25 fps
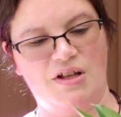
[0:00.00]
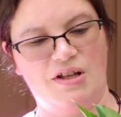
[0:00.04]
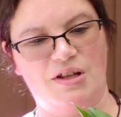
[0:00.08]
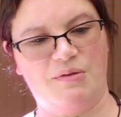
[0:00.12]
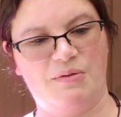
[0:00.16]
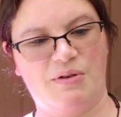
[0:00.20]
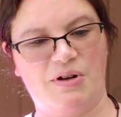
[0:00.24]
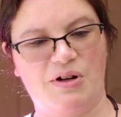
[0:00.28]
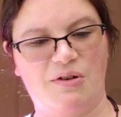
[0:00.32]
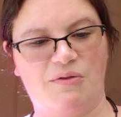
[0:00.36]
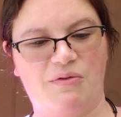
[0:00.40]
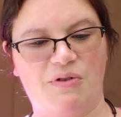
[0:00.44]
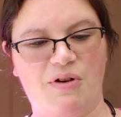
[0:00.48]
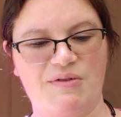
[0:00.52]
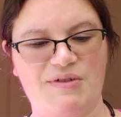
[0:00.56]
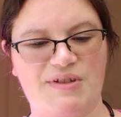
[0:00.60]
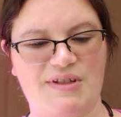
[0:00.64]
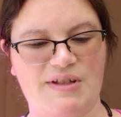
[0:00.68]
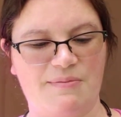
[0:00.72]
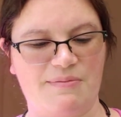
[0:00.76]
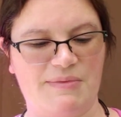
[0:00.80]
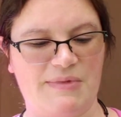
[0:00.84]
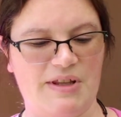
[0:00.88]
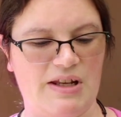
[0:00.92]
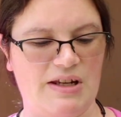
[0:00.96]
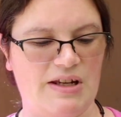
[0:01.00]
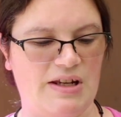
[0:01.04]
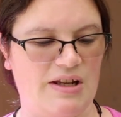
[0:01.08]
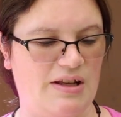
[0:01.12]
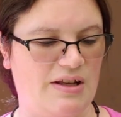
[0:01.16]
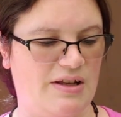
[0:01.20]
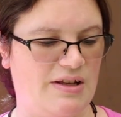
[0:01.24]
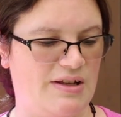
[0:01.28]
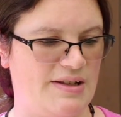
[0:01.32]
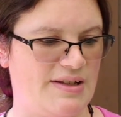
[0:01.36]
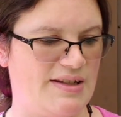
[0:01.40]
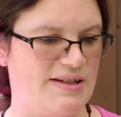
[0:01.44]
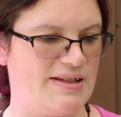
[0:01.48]
You want to grow something,
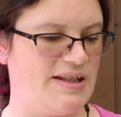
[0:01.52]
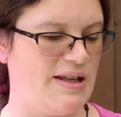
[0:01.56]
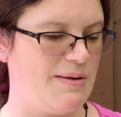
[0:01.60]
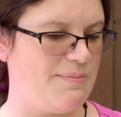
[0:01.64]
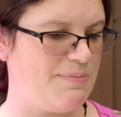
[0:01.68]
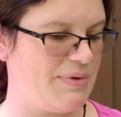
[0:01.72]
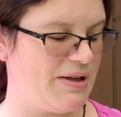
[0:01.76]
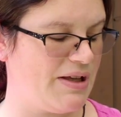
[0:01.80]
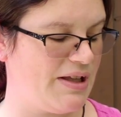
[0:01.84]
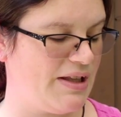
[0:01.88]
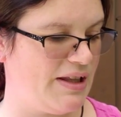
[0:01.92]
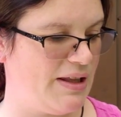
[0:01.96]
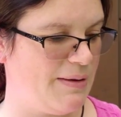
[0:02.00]
snip,